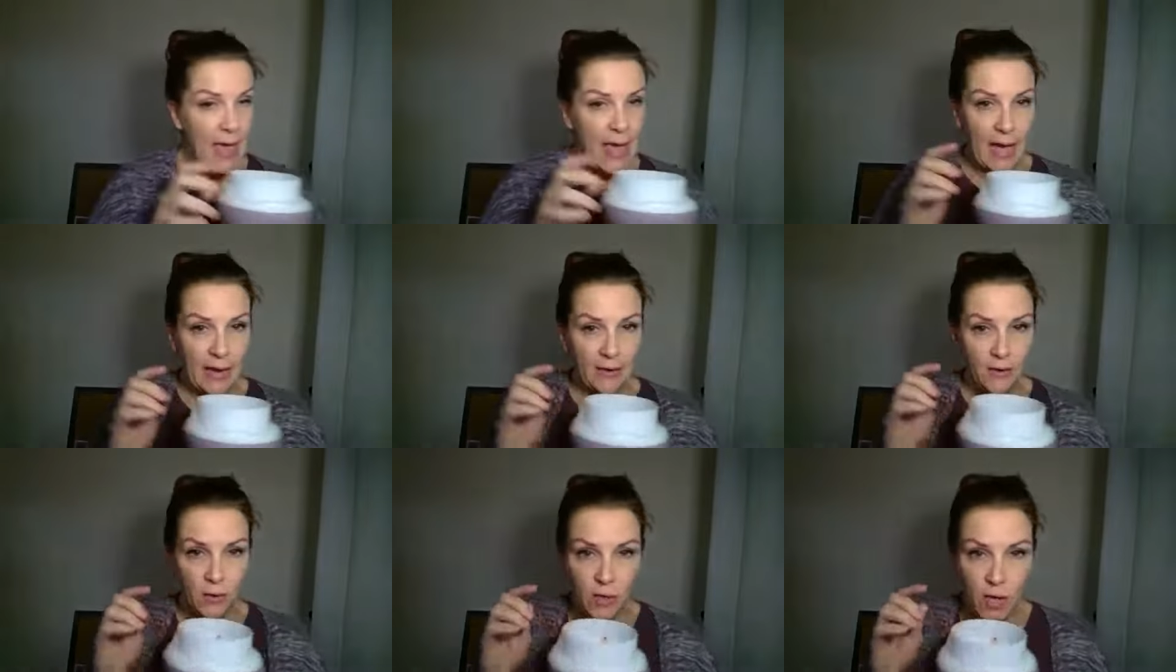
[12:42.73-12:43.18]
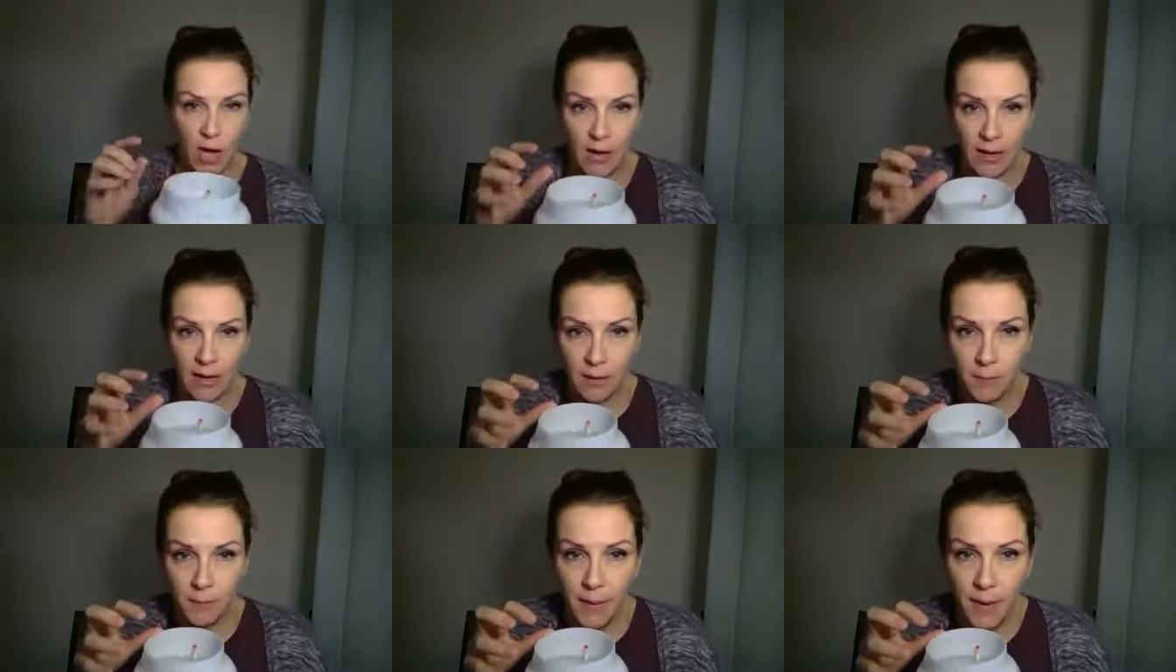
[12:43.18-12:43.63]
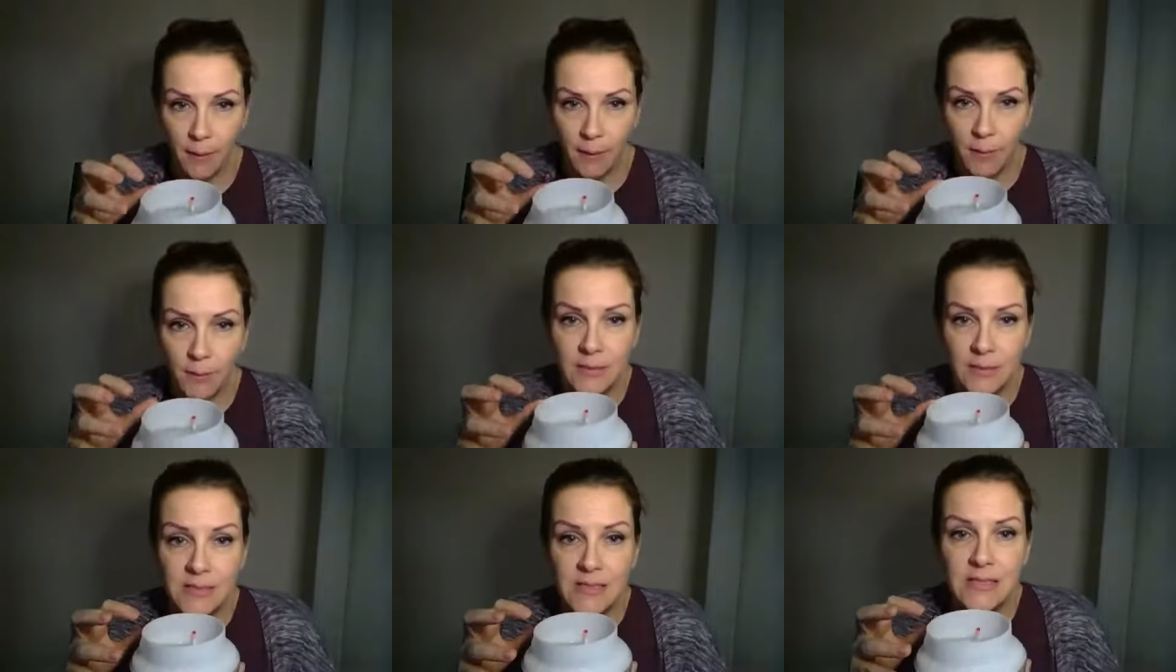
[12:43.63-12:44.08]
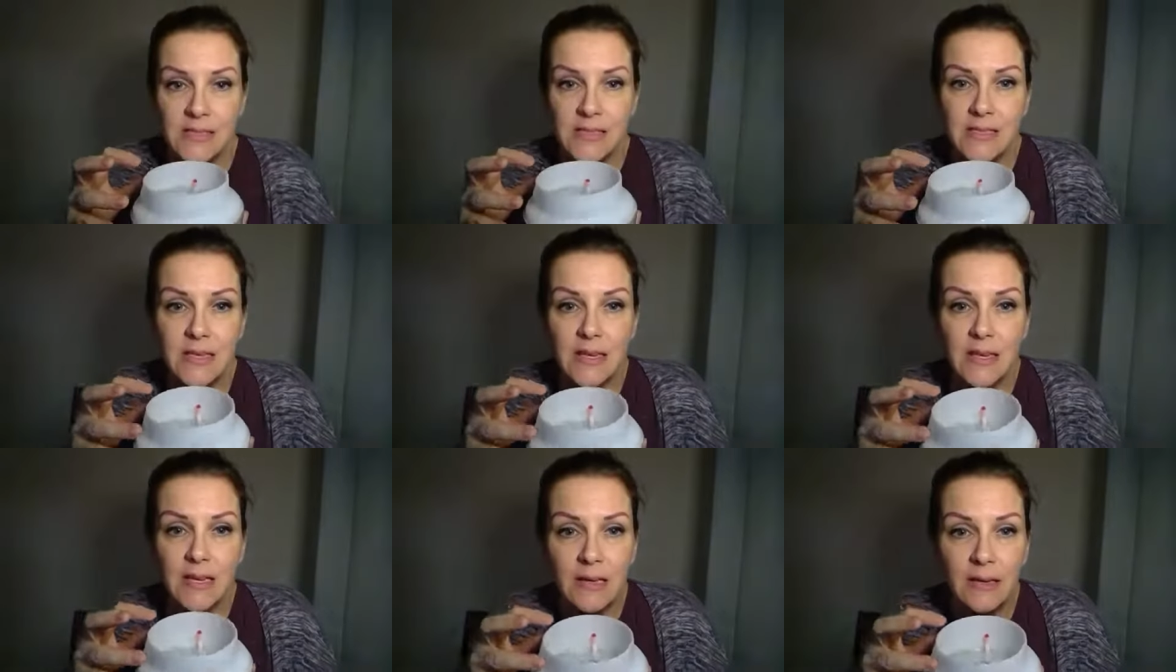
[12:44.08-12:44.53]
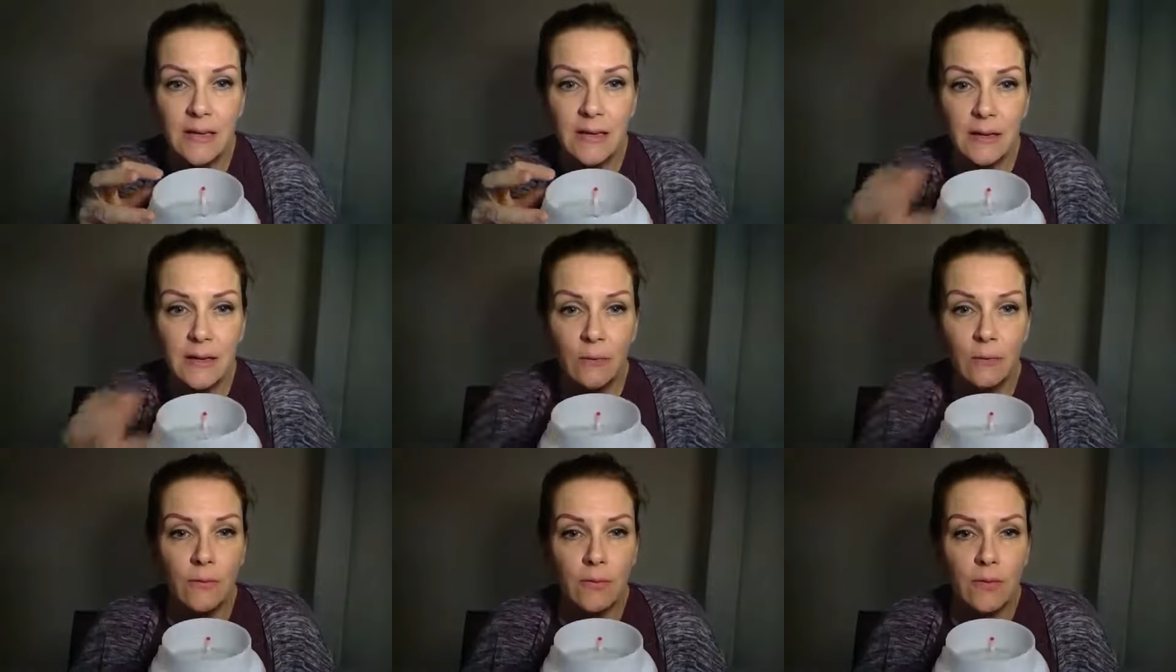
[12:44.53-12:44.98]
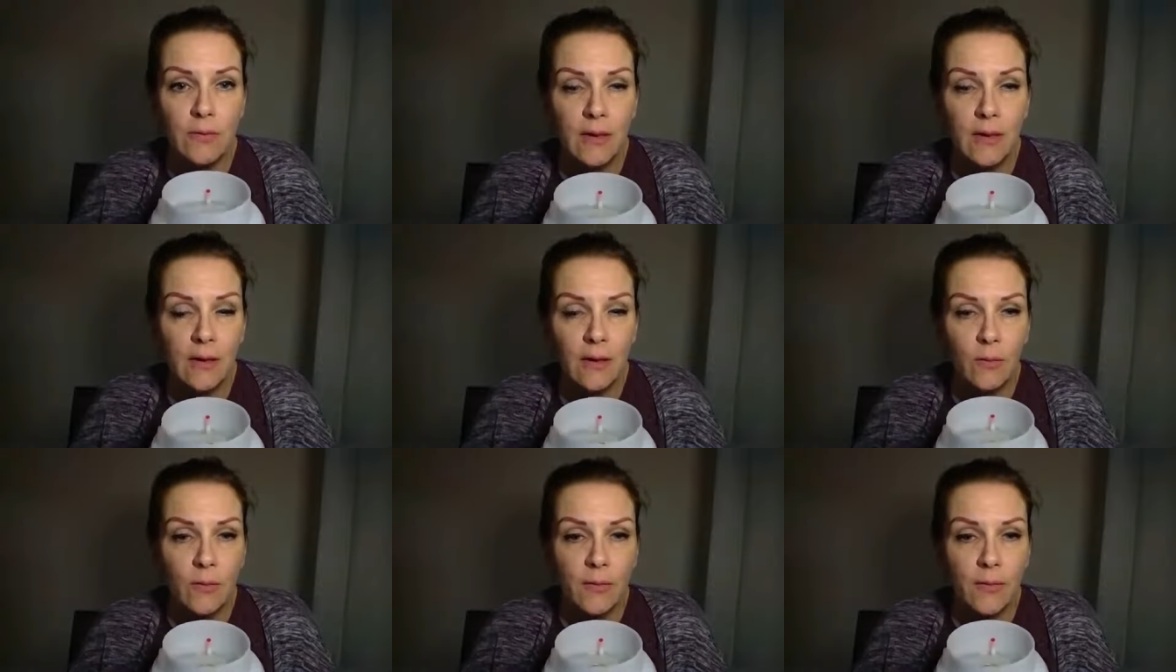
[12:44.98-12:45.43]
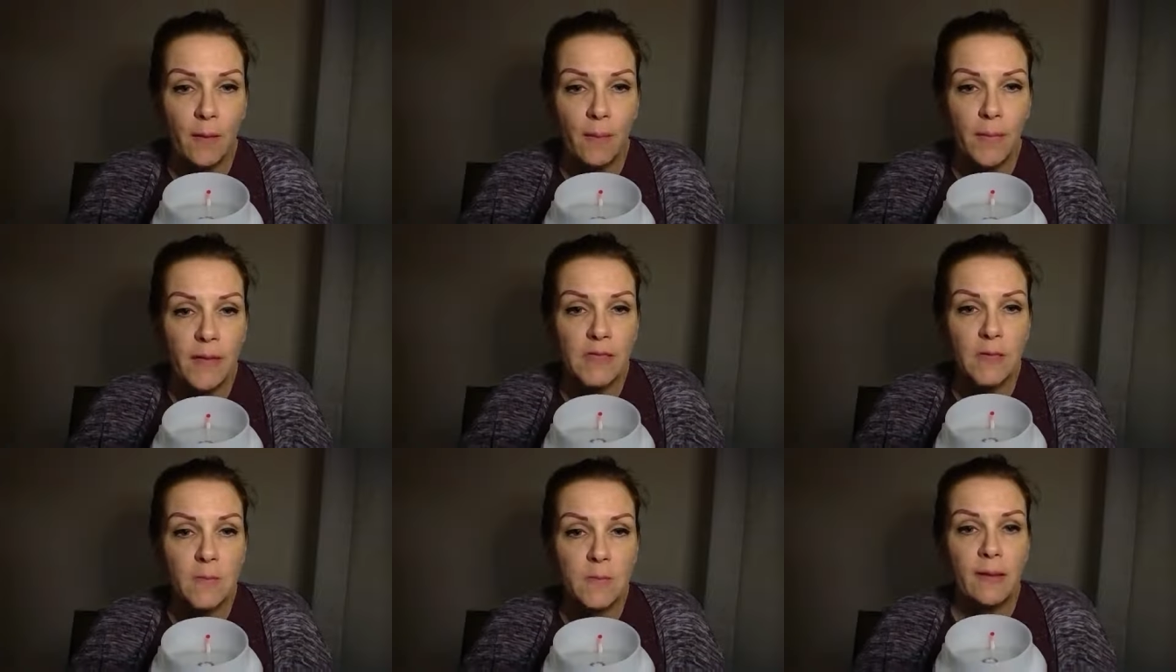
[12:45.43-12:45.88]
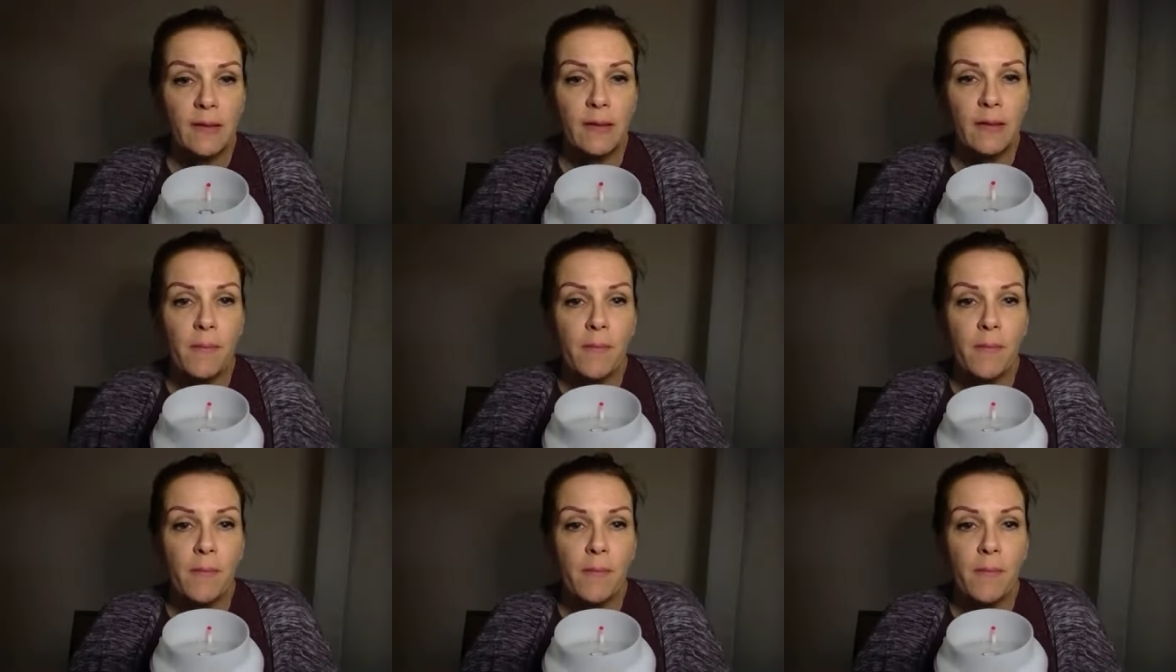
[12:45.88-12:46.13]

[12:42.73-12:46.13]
and you're not going to be able to see it, I don't think, without me spilling.